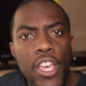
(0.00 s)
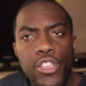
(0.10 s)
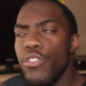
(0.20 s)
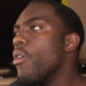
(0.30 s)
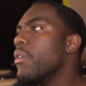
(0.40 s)

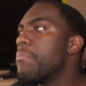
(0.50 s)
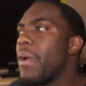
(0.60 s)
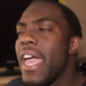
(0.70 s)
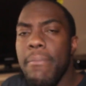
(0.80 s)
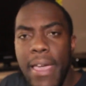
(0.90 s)
You the only
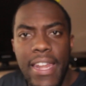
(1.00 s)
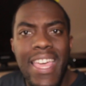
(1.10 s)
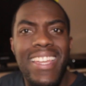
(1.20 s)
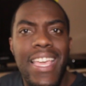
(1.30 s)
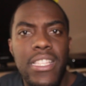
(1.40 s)
black man
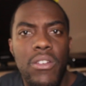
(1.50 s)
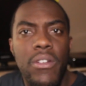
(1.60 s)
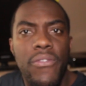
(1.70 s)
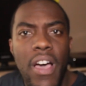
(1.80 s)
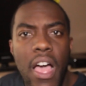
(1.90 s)
that
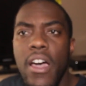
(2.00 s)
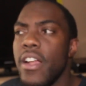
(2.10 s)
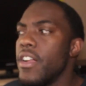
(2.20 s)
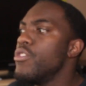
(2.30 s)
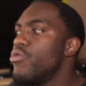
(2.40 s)
Daytona
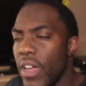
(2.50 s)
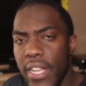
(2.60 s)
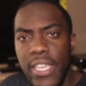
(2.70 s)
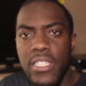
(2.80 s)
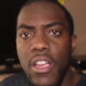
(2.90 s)
500 and you
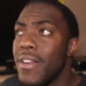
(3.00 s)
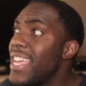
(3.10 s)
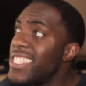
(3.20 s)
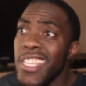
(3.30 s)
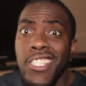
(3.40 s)
trying to kiss her?
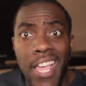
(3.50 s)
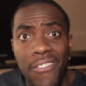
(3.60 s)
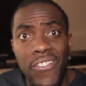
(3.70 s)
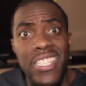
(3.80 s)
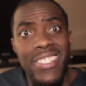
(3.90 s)
That shit
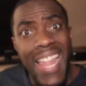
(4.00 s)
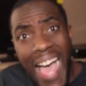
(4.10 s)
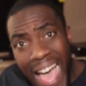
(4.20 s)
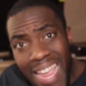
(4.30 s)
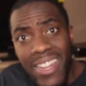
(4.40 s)
stop in the
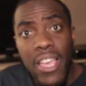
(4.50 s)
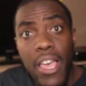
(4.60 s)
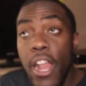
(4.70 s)
slide.